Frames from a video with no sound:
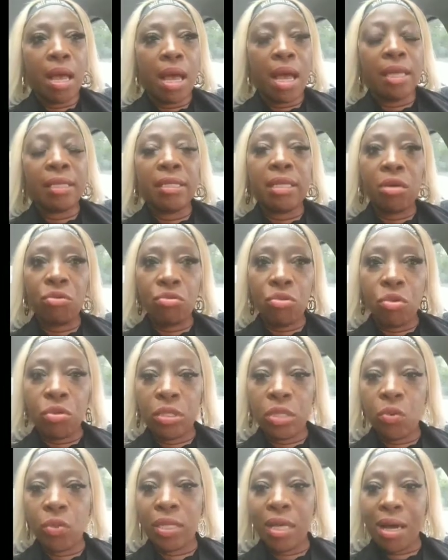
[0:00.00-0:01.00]
and they're around
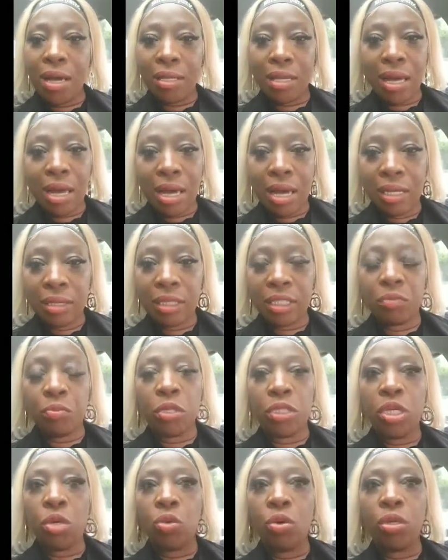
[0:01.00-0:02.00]
there with the other artists,
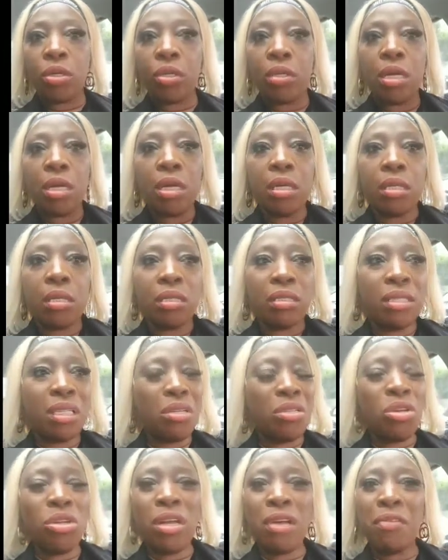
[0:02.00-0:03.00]
but they were, you
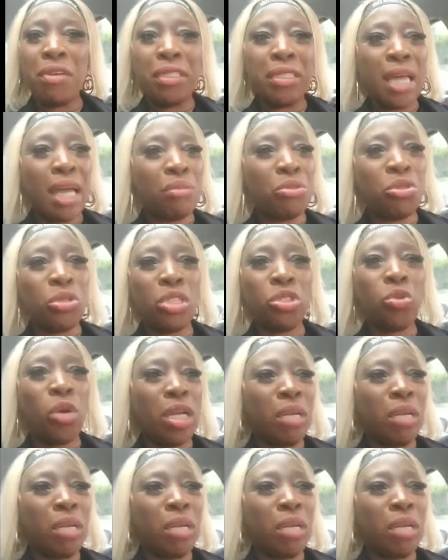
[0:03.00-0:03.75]
know, every time through the